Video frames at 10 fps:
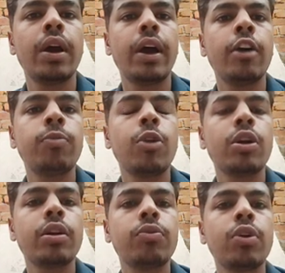I have
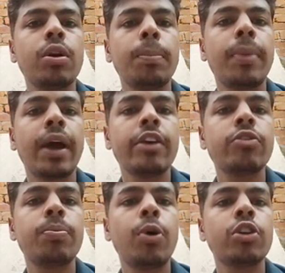plotted for price
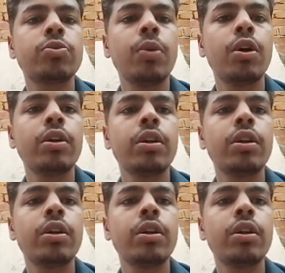box plot,